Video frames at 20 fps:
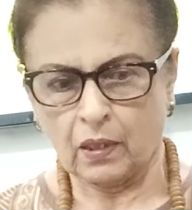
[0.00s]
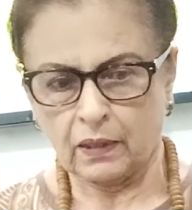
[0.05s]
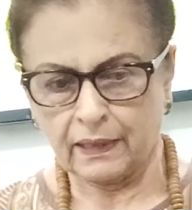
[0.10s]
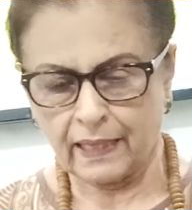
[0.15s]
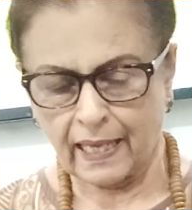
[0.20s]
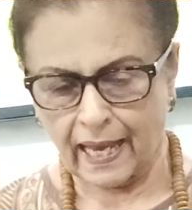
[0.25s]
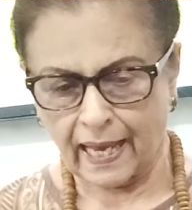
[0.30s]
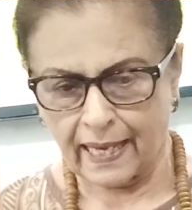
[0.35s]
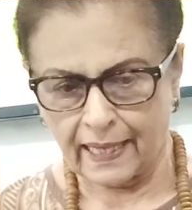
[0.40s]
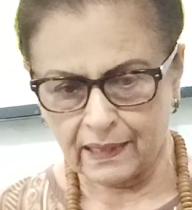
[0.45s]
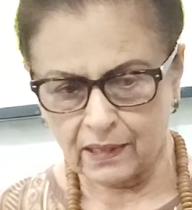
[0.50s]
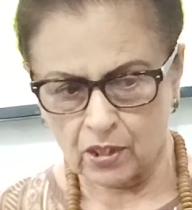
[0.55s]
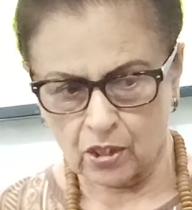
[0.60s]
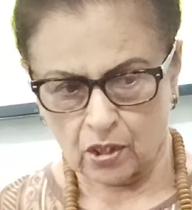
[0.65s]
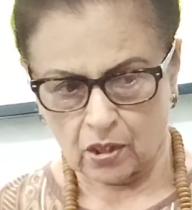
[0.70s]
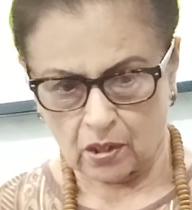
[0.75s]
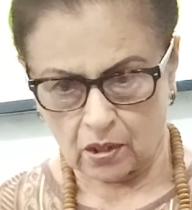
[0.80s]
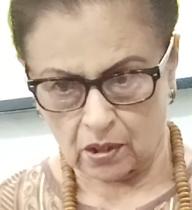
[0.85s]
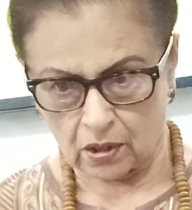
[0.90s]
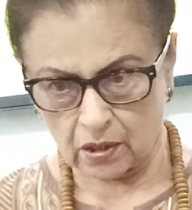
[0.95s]
that
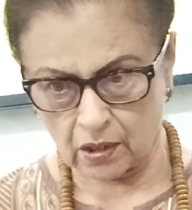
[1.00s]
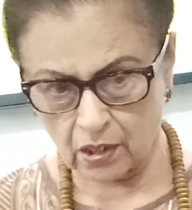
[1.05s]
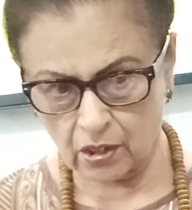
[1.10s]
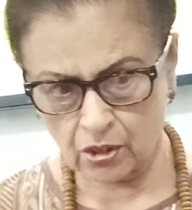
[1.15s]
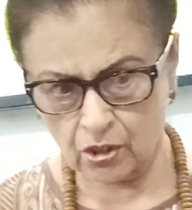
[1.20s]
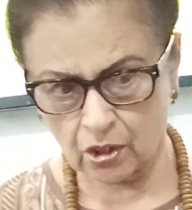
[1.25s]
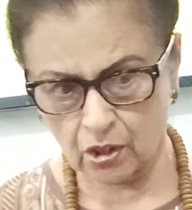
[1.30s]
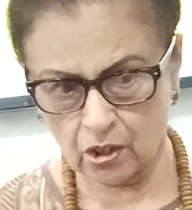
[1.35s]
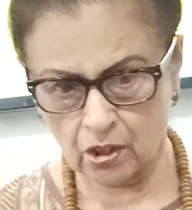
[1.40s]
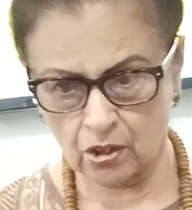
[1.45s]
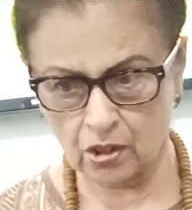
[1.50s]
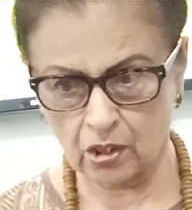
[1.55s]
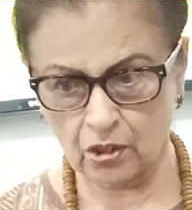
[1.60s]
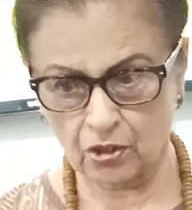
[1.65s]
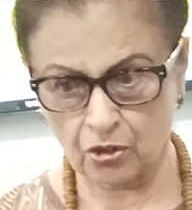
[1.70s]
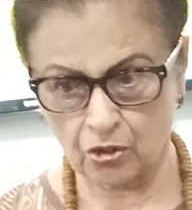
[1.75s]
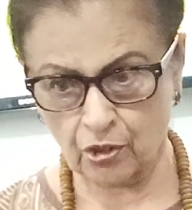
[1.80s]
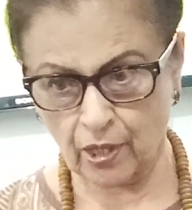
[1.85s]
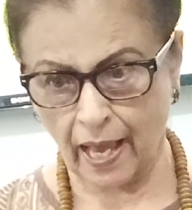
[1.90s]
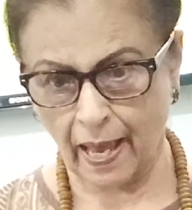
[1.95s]
this is a
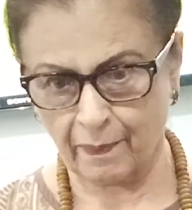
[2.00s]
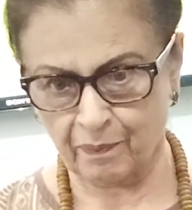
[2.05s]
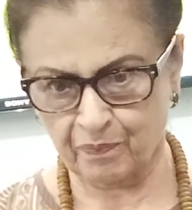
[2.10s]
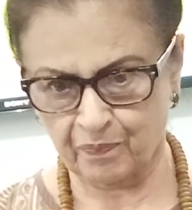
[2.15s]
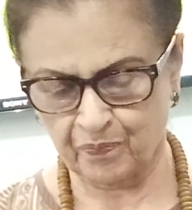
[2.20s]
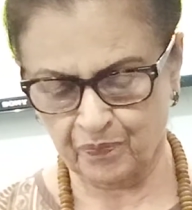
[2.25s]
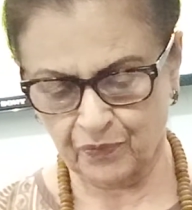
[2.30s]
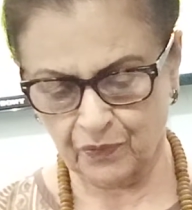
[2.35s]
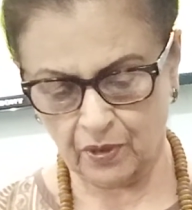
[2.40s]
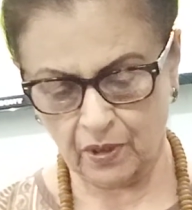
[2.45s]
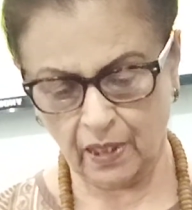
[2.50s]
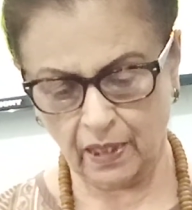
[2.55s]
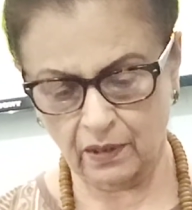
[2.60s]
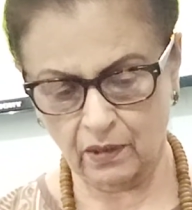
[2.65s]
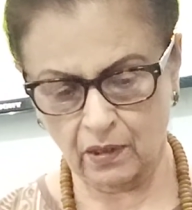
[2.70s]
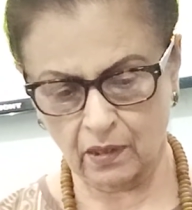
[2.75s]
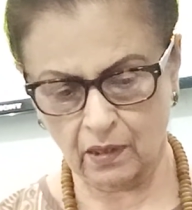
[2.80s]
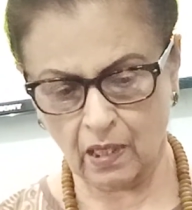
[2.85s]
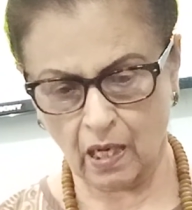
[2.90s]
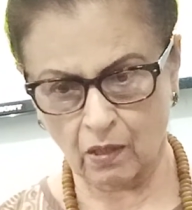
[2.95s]
trap that
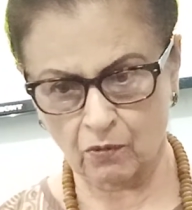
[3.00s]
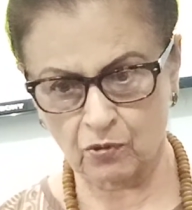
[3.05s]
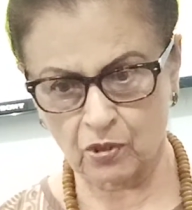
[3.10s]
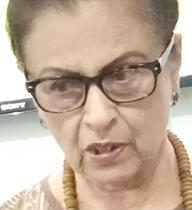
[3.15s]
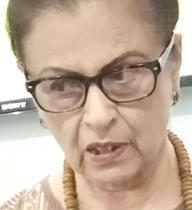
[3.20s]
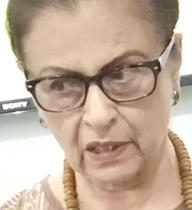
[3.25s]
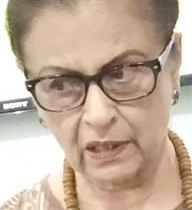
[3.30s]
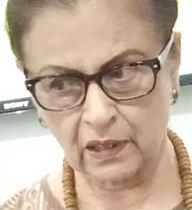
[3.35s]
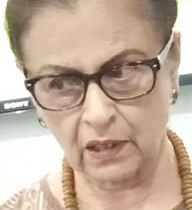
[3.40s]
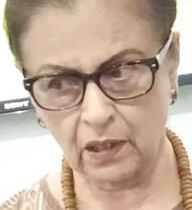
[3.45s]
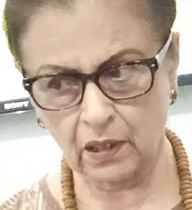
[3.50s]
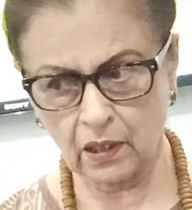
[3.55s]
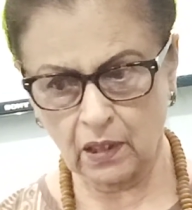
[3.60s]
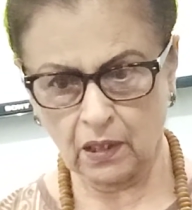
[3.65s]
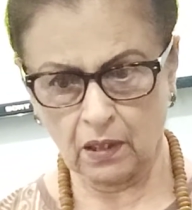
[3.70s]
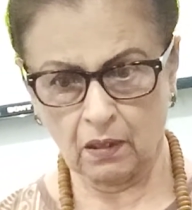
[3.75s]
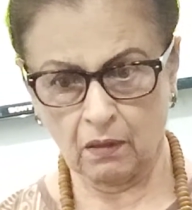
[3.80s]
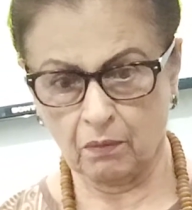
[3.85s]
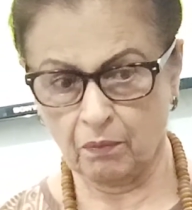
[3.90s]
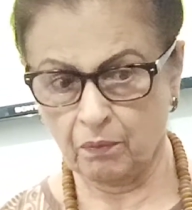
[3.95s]
the counselee
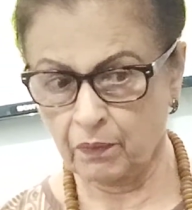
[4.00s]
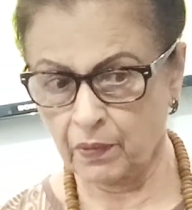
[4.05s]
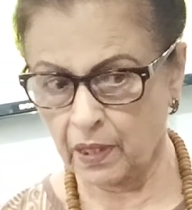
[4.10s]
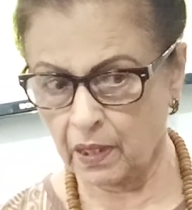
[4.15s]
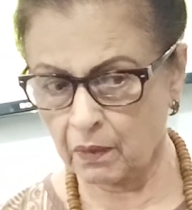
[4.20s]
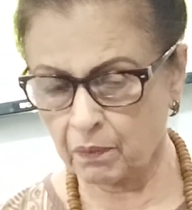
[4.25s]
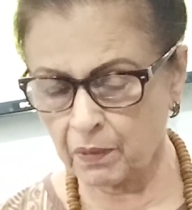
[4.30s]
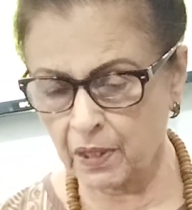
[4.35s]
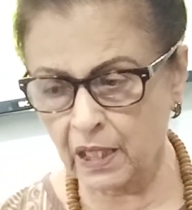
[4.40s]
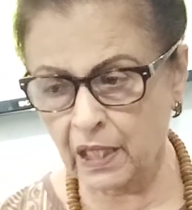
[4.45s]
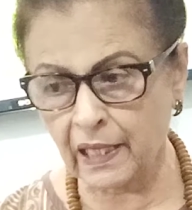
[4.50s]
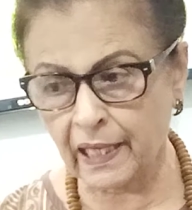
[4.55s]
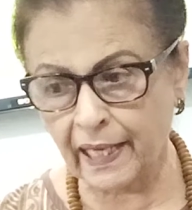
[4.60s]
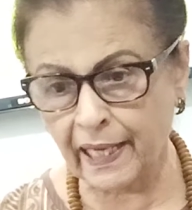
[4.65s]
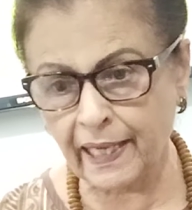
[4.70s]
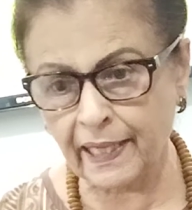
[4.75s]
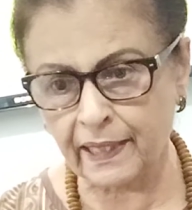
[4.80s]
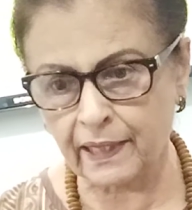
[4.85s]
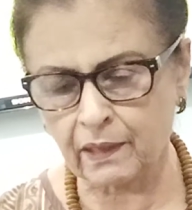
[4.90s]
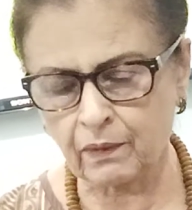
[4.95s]
may be
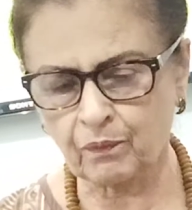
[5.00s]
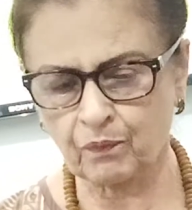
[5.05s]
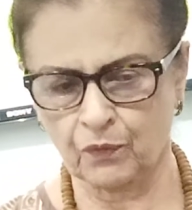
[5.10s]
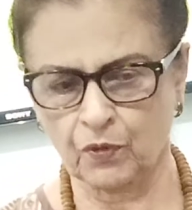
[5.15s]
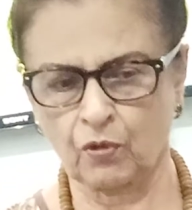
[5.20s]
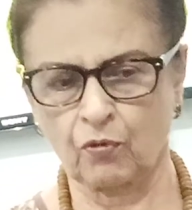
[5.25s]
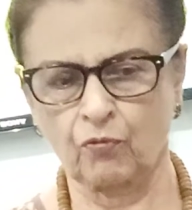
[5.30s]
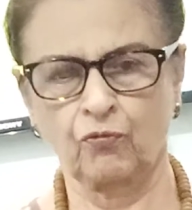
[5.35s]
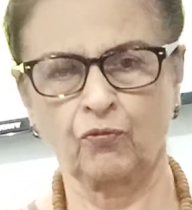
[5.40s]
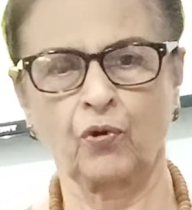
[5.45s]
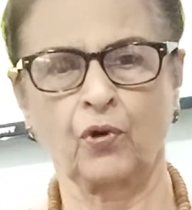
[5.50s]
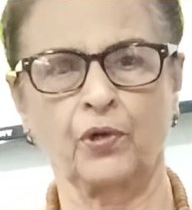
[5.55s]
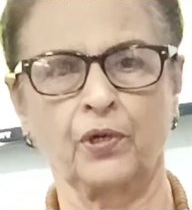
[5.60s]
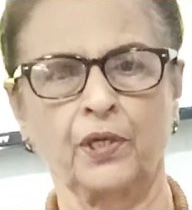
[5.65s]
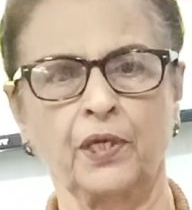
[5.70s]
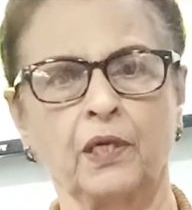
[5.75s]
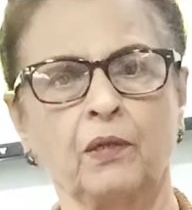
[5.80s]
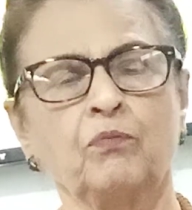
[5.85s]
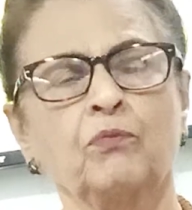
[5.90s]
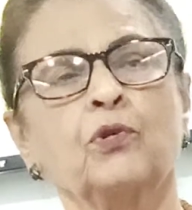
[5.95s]
laying for
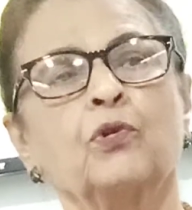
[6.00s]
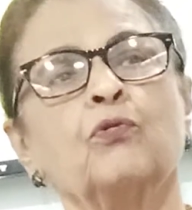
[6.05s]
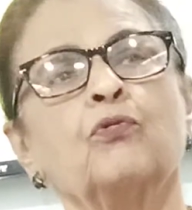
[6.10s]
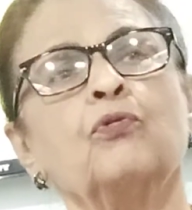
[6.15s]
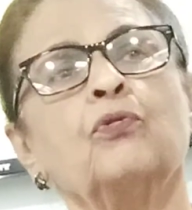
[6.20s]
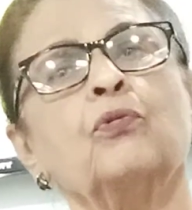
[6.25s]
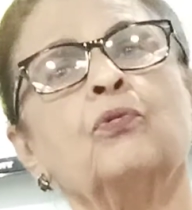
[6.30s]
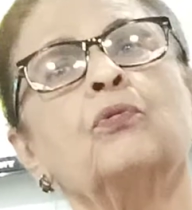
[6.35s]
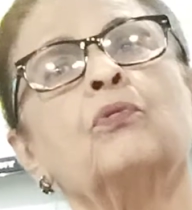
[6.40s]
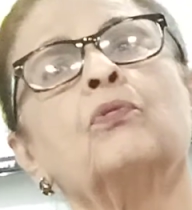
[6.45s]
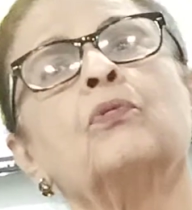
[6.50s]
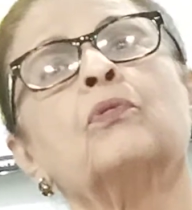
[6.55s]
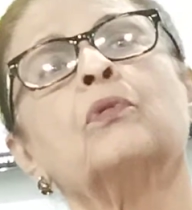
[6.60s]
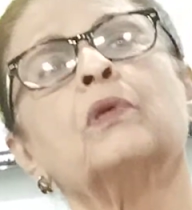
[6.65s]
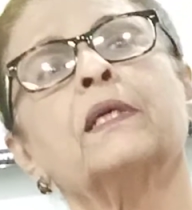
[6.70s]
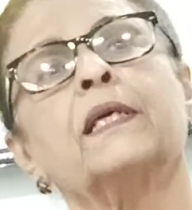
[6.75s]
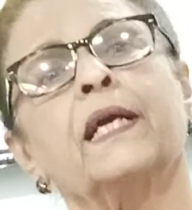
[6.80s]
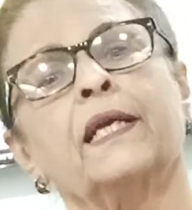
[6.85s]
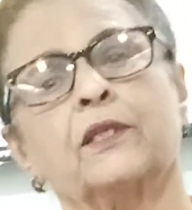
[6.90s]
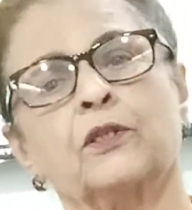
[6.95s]
him to
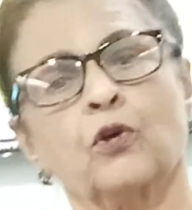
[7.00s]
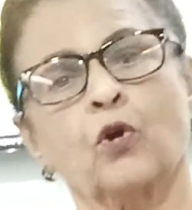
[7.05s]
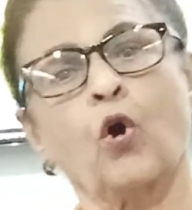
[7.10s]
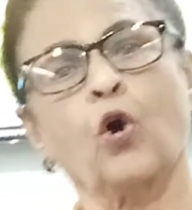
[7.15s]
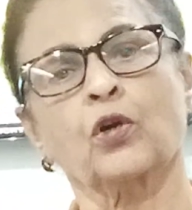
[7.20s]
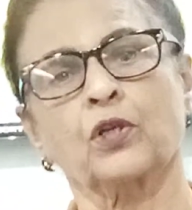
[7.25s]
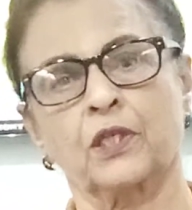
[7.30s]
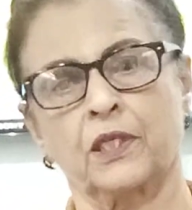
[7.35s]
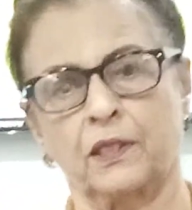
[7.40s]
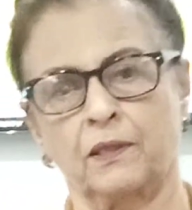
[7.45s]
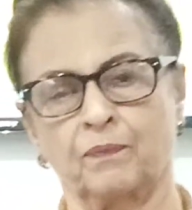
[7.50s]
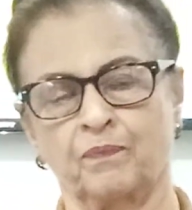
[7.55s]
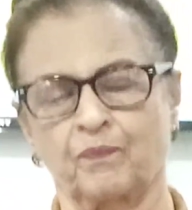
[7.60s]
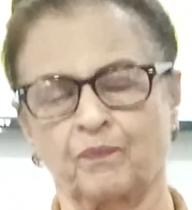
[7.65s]
get caught in.